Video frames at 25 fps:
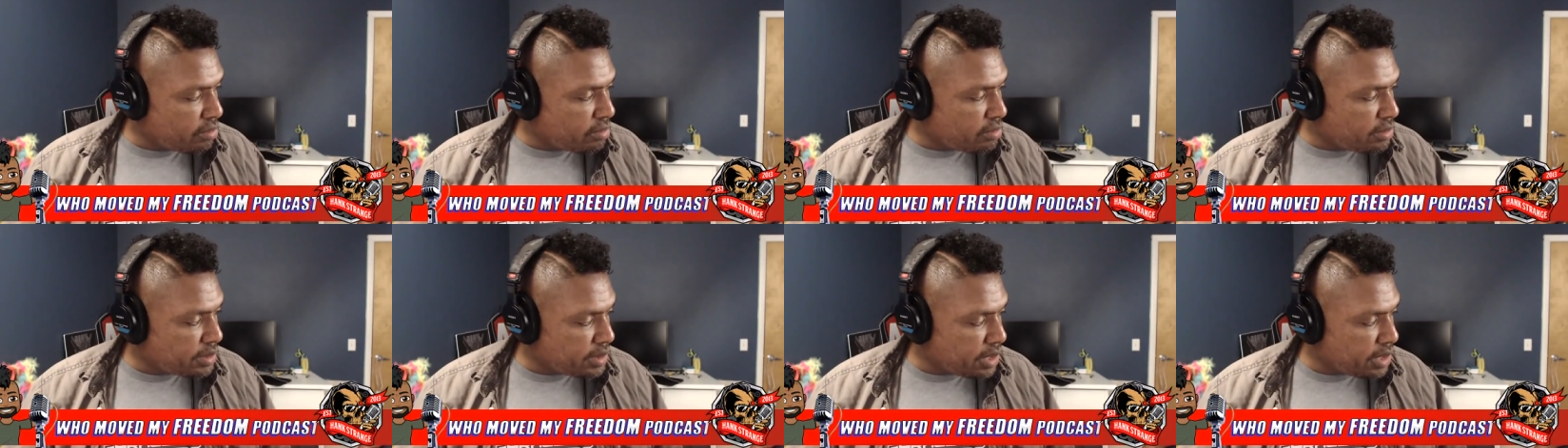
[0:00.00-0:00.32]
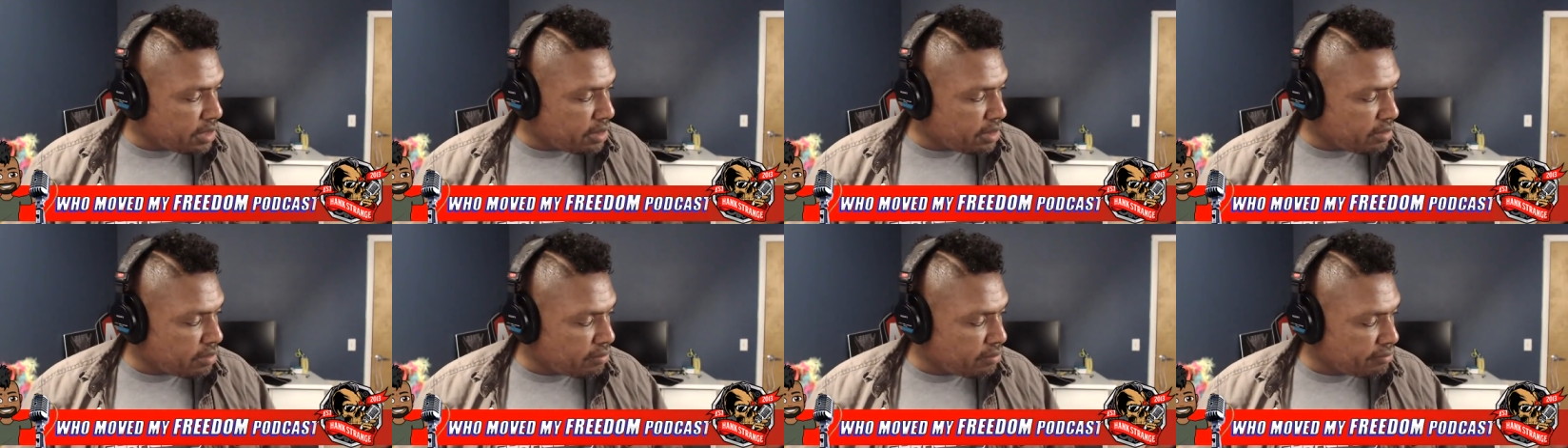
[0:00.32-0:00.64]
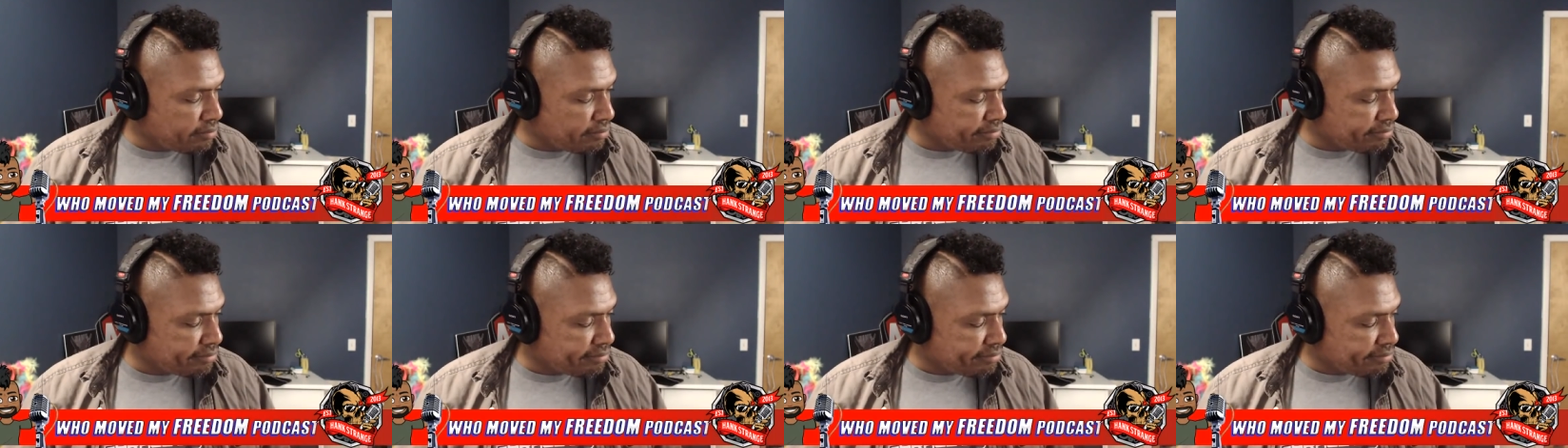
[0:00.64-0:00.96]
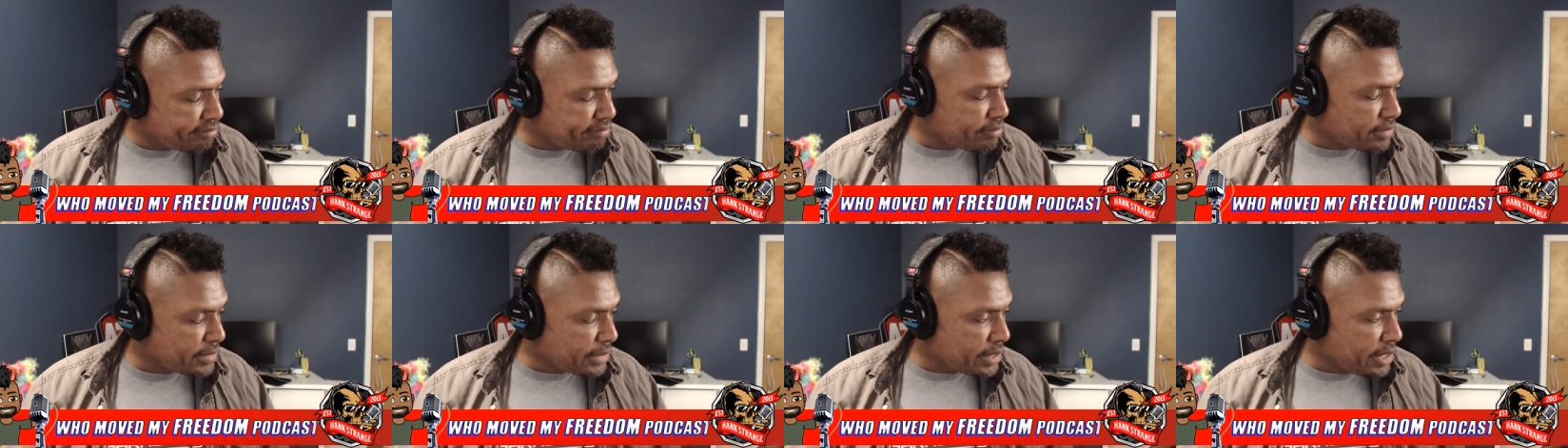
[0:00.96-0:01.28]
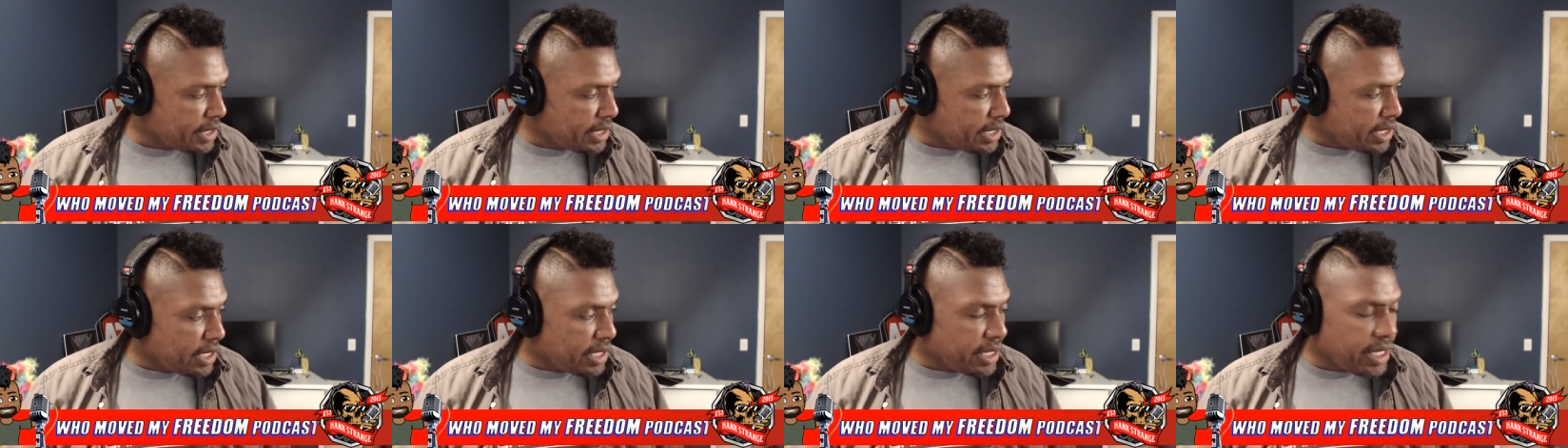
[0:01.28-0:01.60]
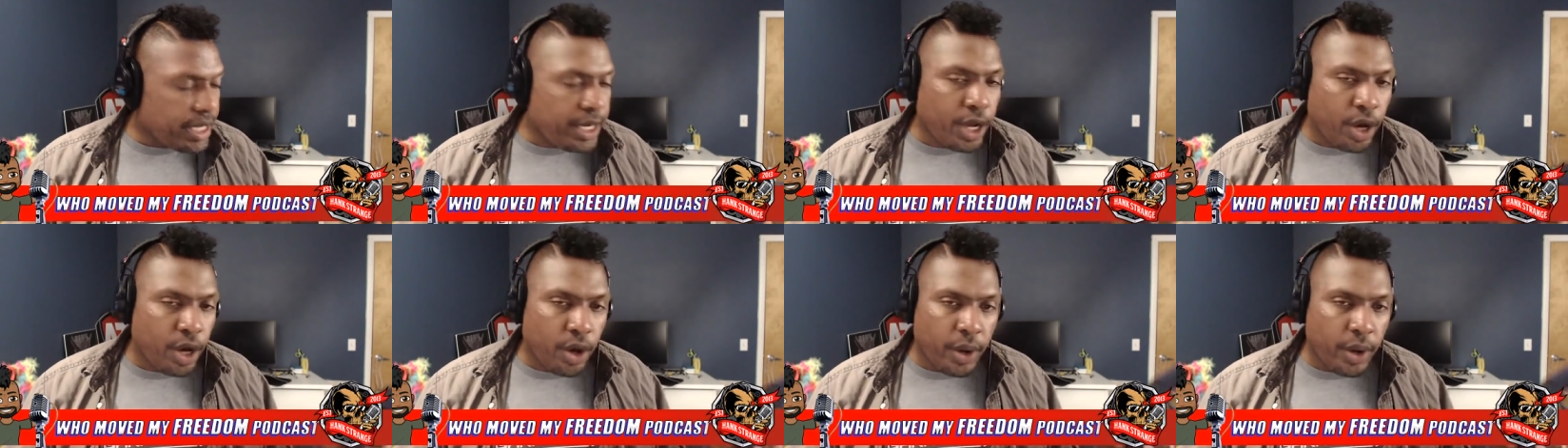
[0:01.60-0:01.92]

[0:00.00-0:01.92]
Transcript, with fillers: So, you know,